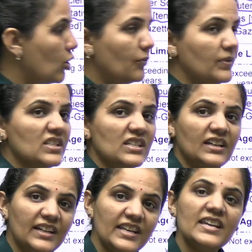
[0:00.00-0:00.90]
Officer
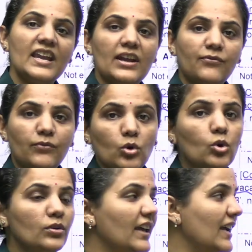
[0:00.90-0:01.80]

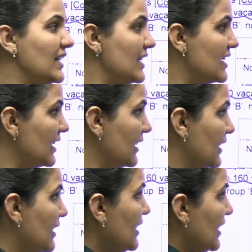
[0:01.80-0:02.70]
DFO Technical.
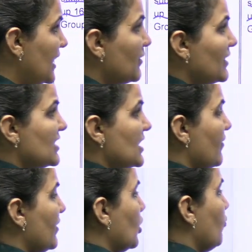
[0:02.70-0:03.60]
Level 7
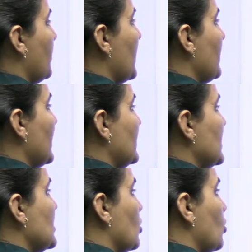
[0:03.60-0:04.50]
of pay matrix
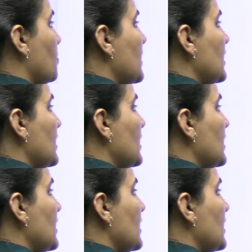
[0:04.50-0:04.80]
Group B,